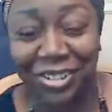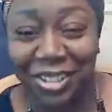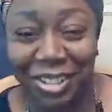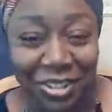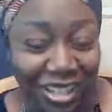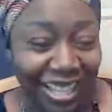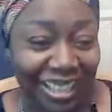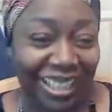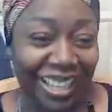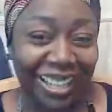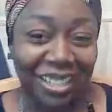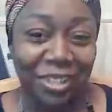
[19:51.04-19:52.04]
that.
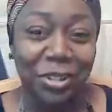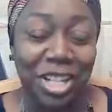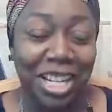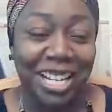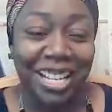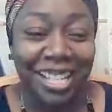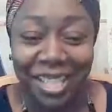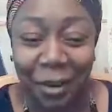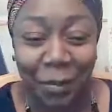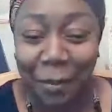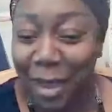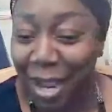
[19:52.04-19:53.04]
No genie is coming
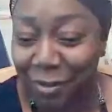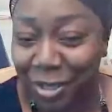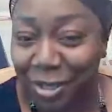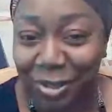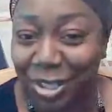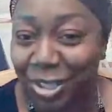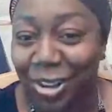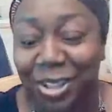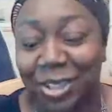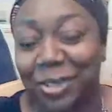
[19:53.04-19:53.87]
back with you to talk to